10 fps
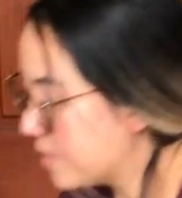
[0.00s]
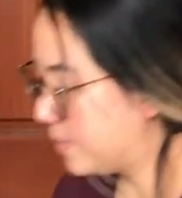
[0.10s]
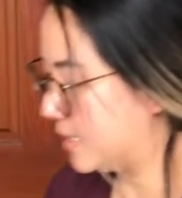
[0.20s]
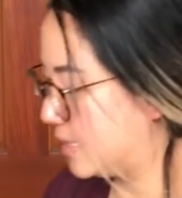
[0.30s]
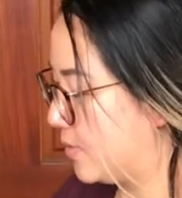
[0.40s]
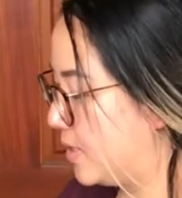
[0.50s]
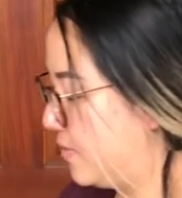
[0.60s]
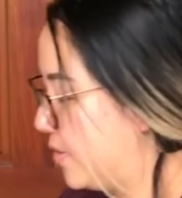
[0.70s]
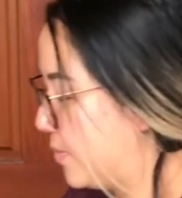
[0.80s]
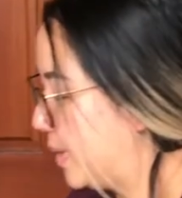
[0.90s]
to place one of
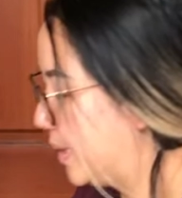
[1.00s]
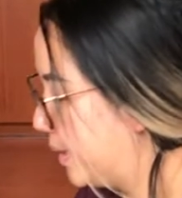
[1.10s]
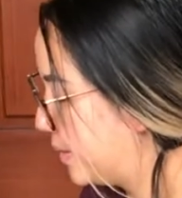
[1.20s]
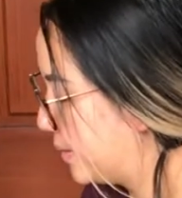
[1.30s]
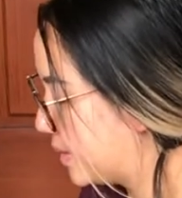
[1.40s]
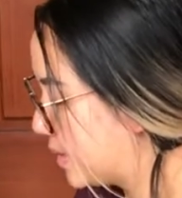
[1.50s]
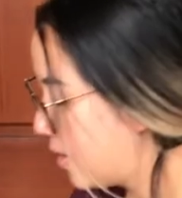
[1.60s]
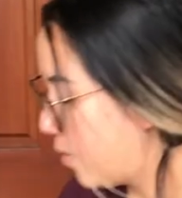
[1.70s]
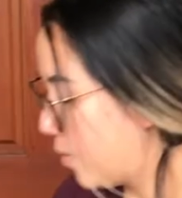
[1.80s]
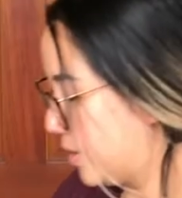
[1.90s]
your pillows
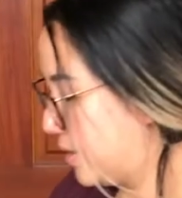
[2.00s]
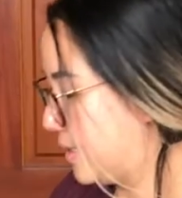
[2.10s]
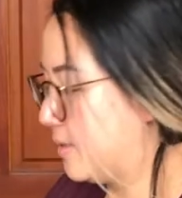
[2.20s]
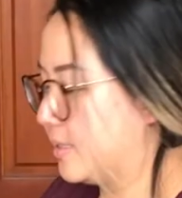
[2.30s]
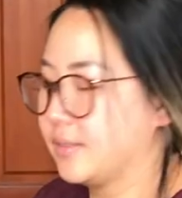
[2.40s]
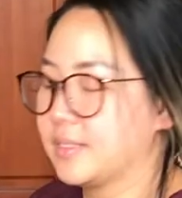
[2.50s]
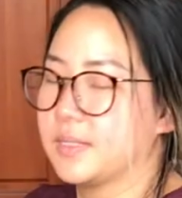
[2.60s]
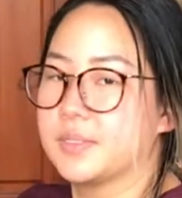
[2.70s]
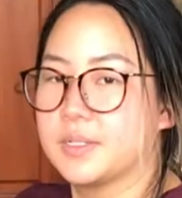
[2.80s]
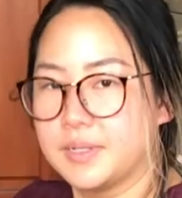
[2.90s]
horizontal, so
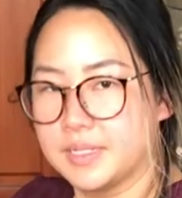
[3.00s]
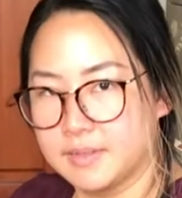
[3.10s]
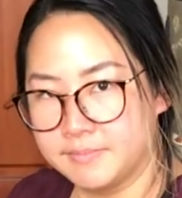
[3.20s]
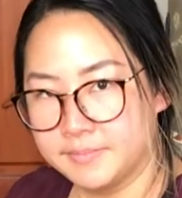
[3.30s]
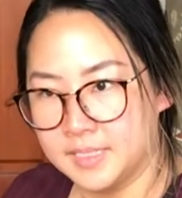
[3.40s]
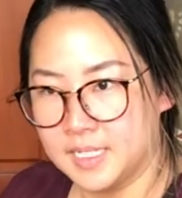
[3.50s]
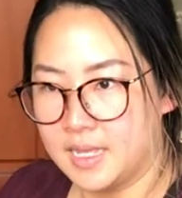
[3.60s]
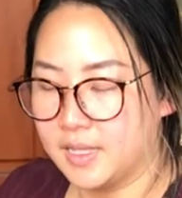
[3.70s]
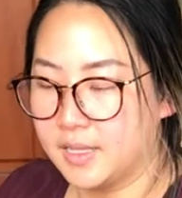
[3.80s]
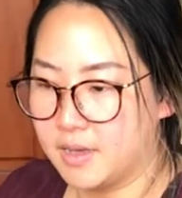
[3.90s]
it's going
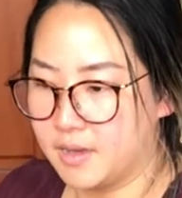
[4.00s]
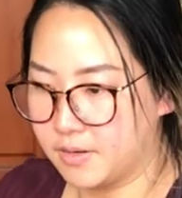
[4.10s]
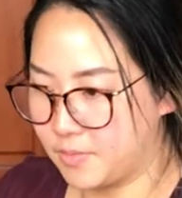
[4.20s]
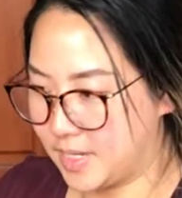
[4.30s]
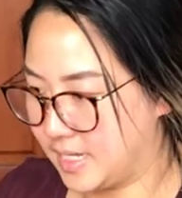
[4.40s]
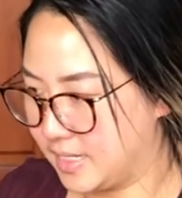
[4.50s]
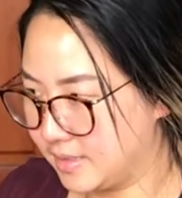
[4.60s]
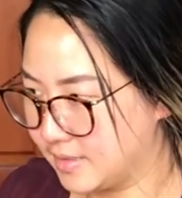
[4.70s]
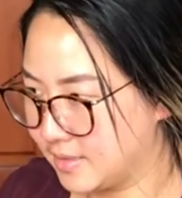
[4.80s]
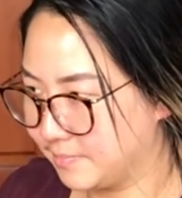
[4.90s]
long
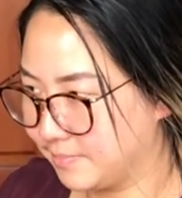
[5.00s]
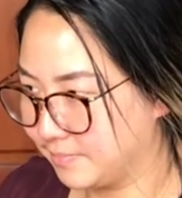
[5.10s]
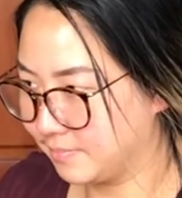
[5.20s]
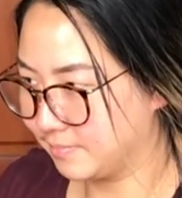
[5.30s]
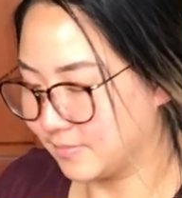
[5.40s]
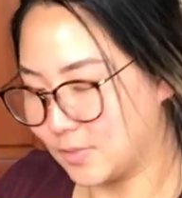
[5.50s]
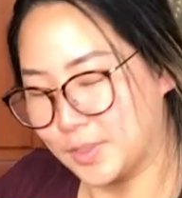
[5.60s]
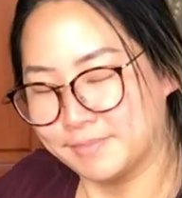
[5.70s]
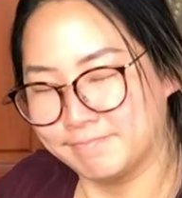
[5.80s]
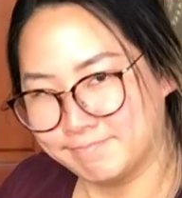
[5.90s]
ways,
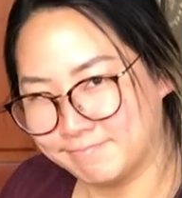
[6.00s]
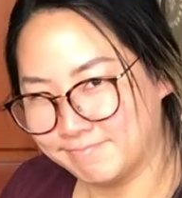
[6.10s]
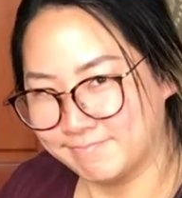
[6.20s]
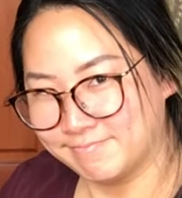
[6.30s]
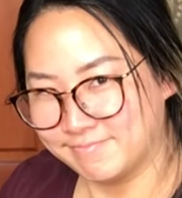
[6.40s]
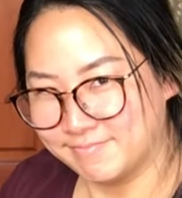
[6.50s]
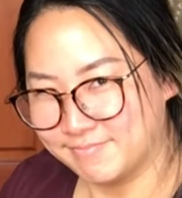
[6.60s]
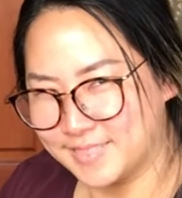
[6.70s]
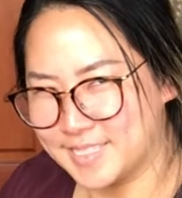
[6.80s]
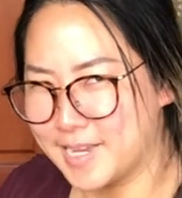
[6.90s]
or
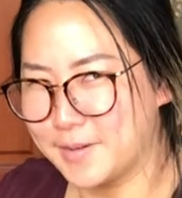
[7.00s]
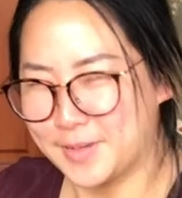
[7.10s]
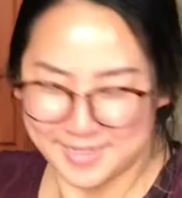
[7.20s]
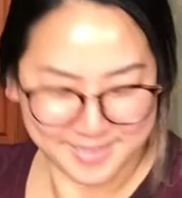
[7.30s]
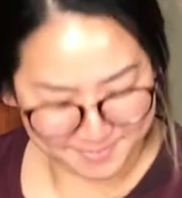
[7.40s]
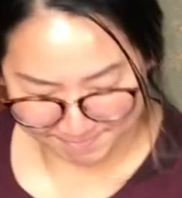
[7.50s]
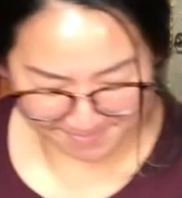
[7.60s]
sideways.